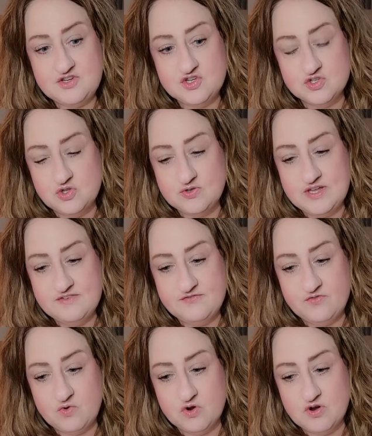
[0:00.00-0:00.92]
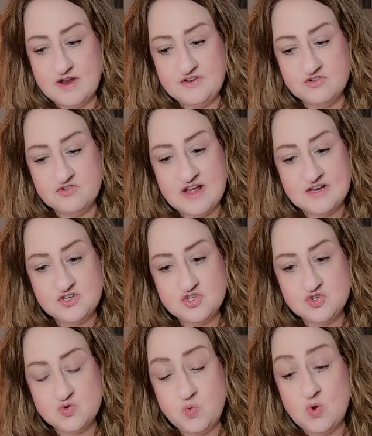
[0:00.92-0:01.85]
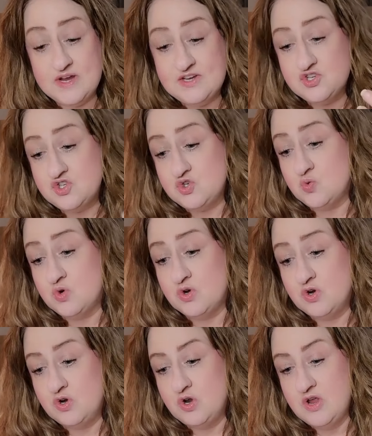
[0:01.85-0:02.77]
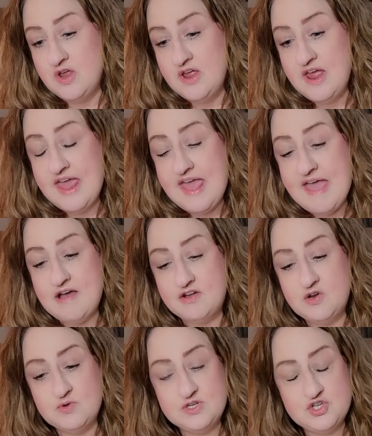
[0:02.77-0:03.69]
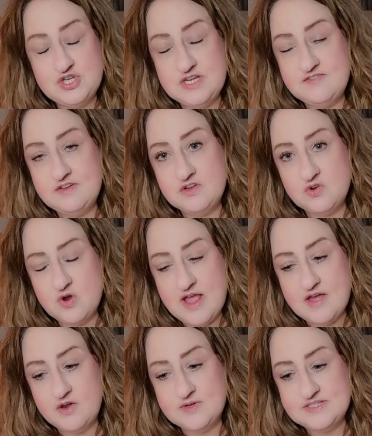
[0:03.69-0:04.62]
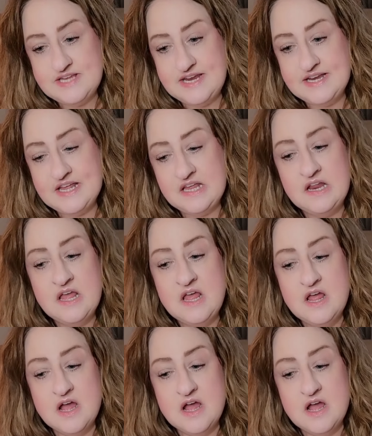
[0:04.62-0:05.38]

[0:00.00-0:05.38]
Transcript: you're looking for, and you're not quite sure how to achieve it or how to attain it.